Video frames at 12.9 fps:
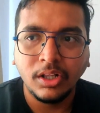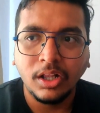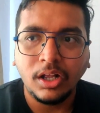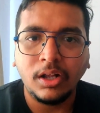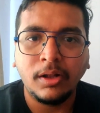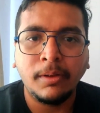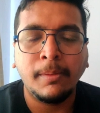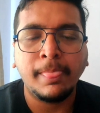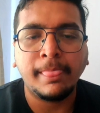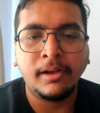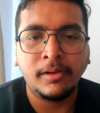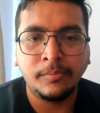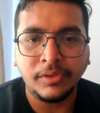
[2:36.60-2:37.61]

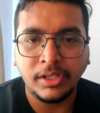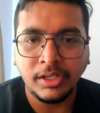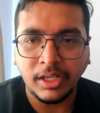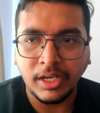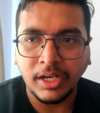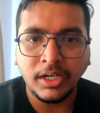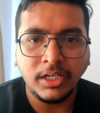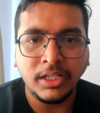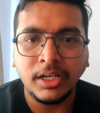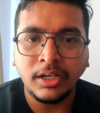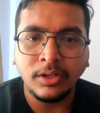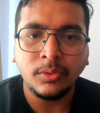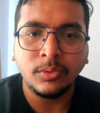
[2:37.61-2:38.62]
In LRDI
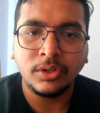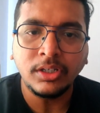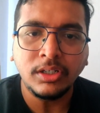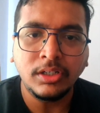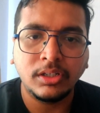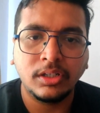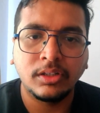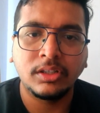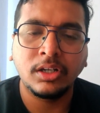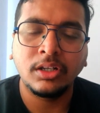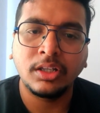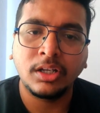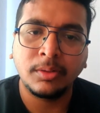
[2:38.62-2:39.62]
and Quant,
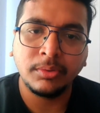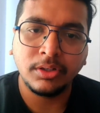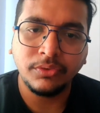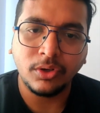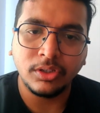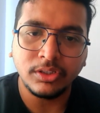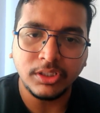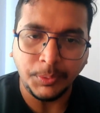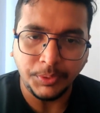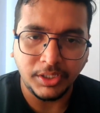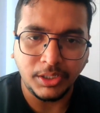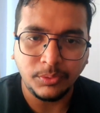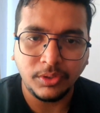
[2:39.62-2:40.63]
the number of
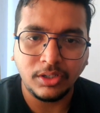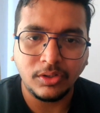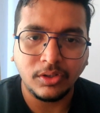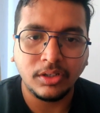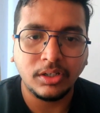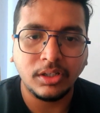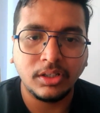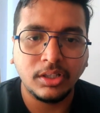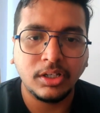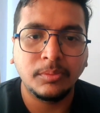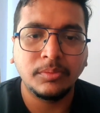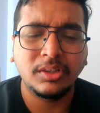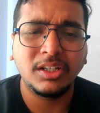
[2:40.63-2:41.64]
concepts that were taught,
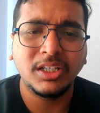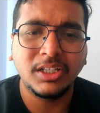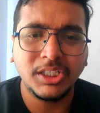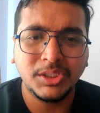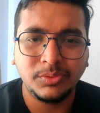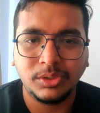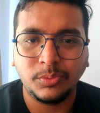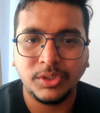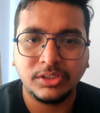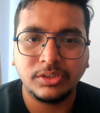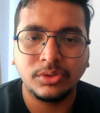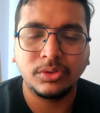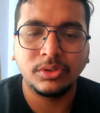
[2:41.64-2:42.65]
the ease with
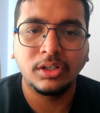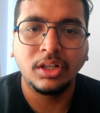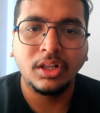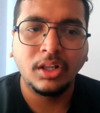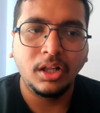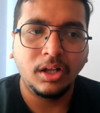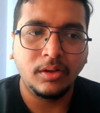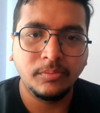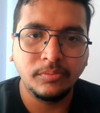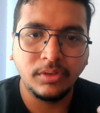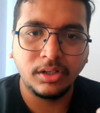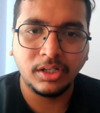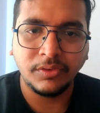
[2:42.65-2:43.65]
which
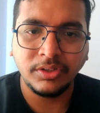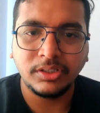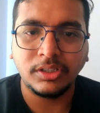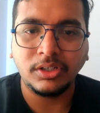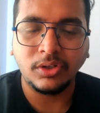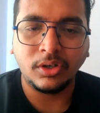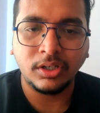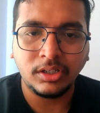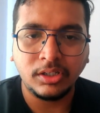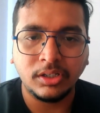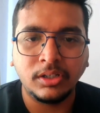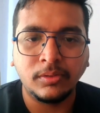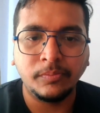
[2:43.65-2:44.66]
Ravi sir taught
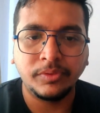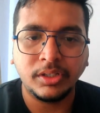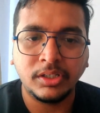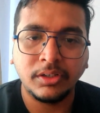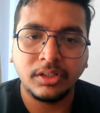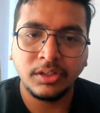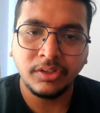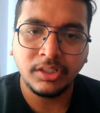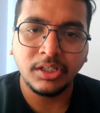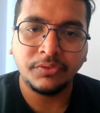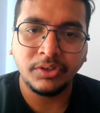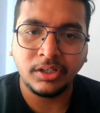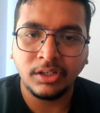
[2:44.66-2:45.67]
even the
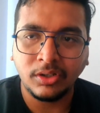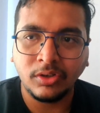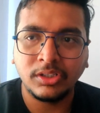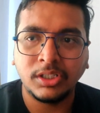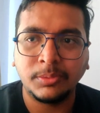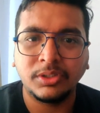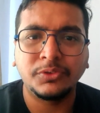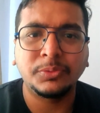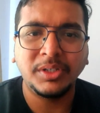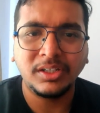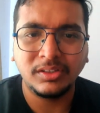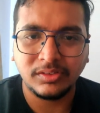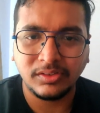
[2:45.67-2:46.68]
difficult concepts of
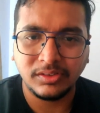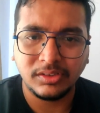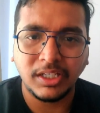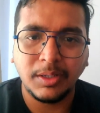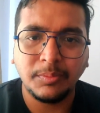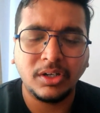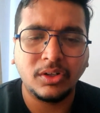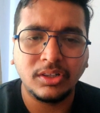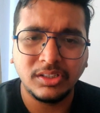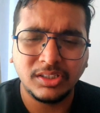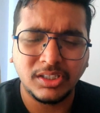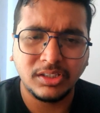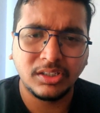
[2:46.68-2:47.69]
speed, distance, time, and all of
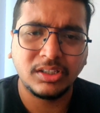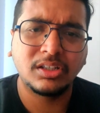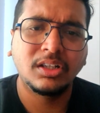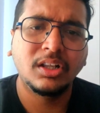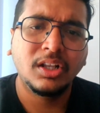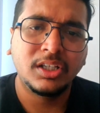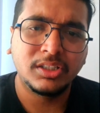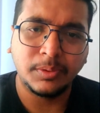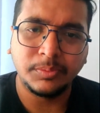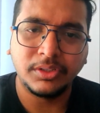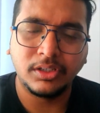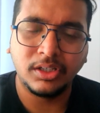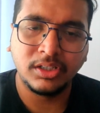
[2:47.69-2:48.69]
these other
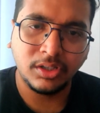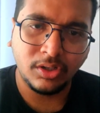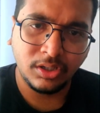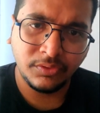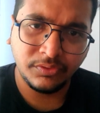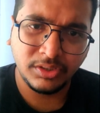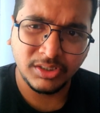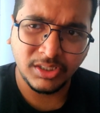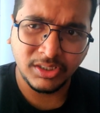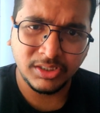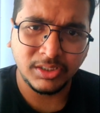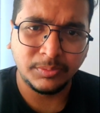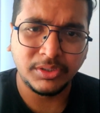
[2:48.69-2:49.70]

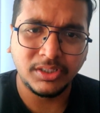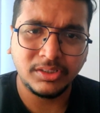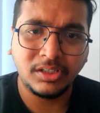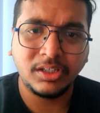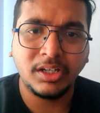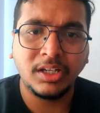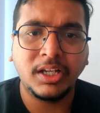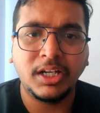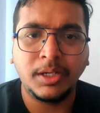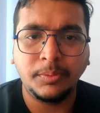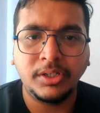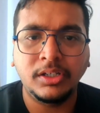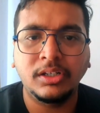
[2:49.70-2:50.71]
subjects, it really
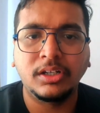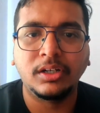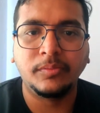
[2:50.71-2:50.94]
helped in